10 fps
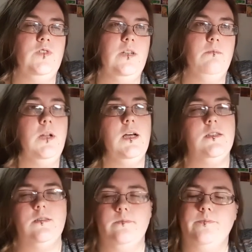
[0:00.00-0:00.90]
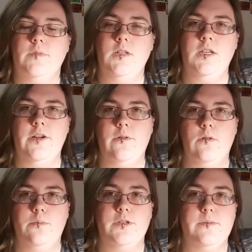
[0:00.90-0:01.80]
plus year
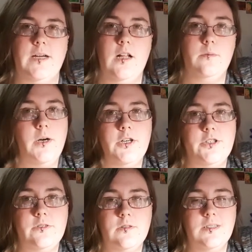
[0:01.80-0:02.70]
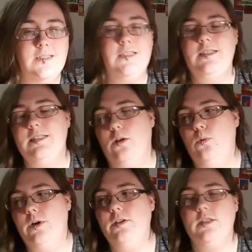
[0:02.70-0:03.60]
old Prismacolor markers, because they still
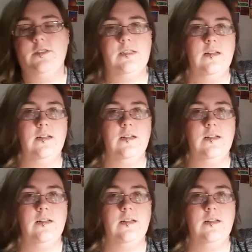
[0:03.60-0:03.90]
work, they're still